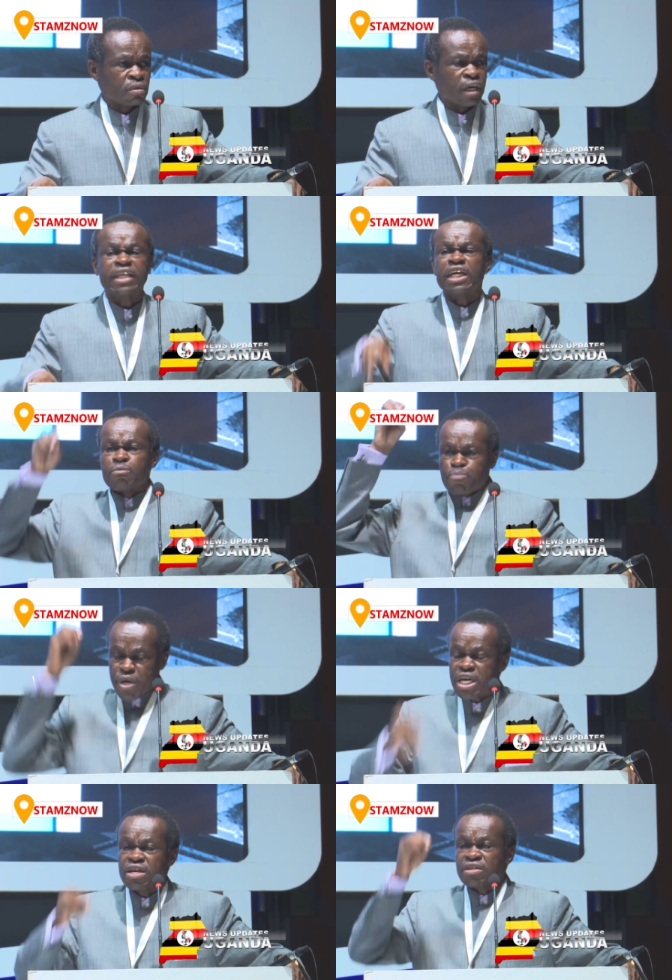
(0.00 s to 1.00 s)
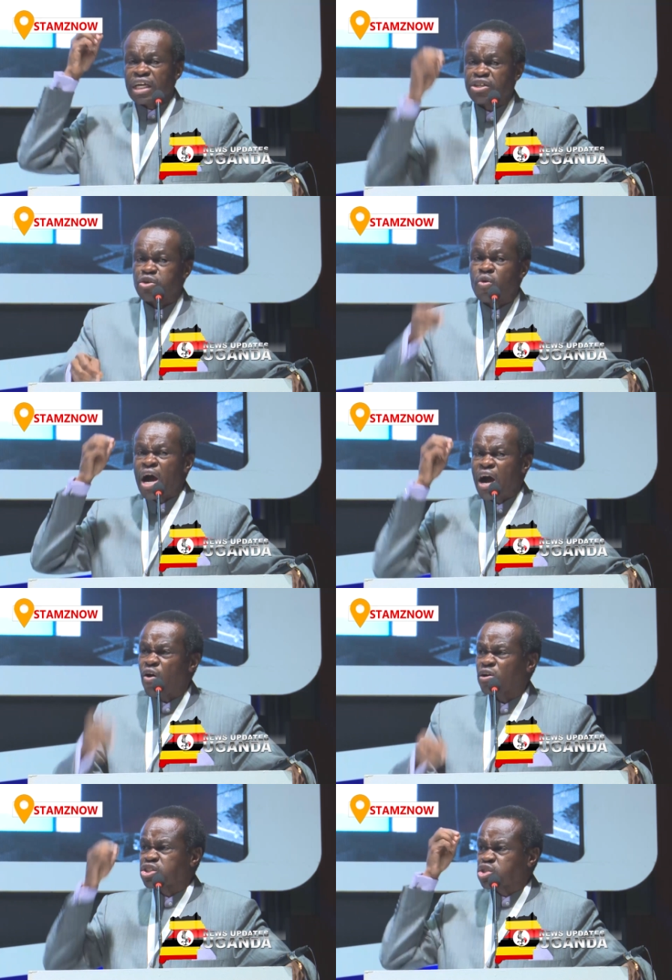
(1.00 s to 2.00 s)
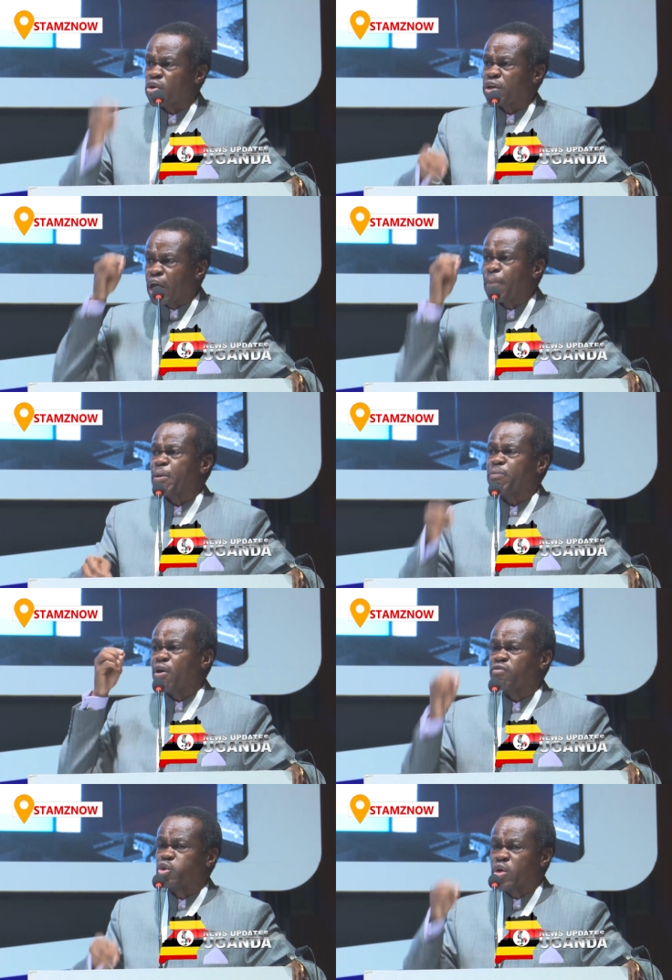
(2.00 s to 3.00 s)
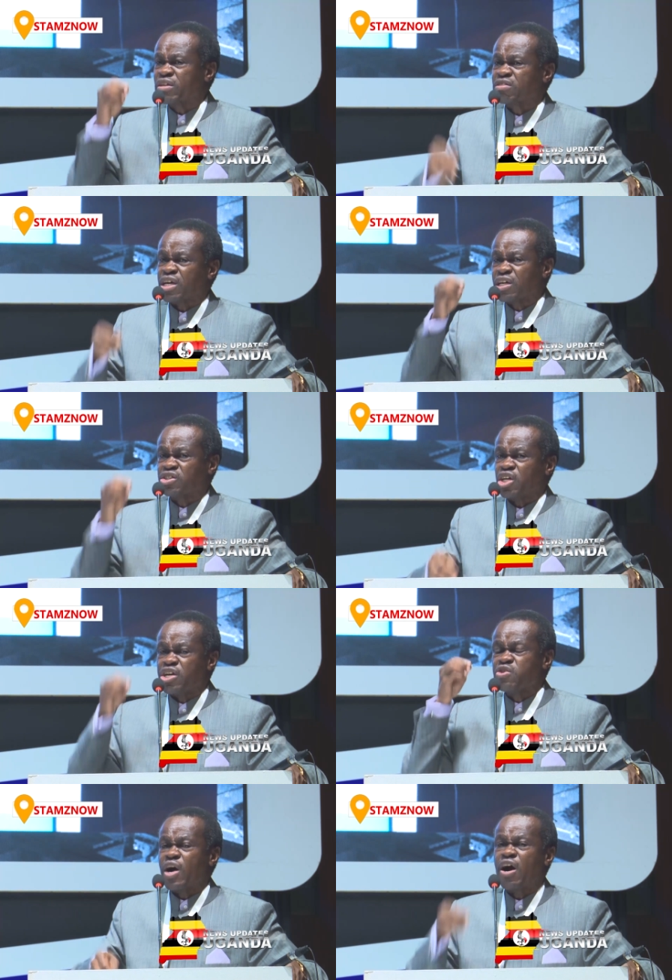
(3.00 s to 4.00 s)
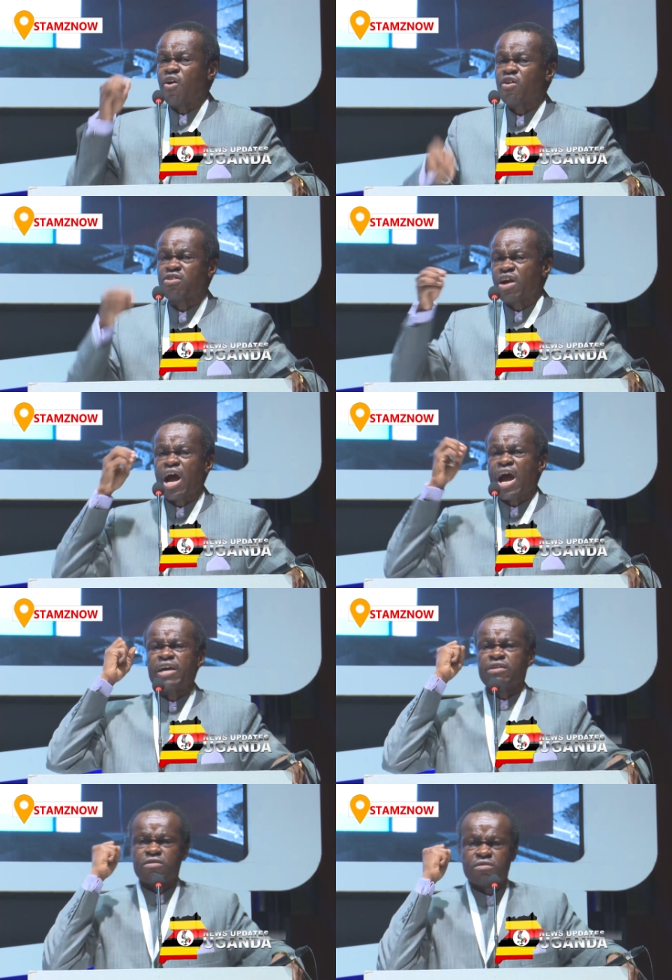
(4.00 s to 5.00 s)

Let it be that you are also capable of doing things in your own right.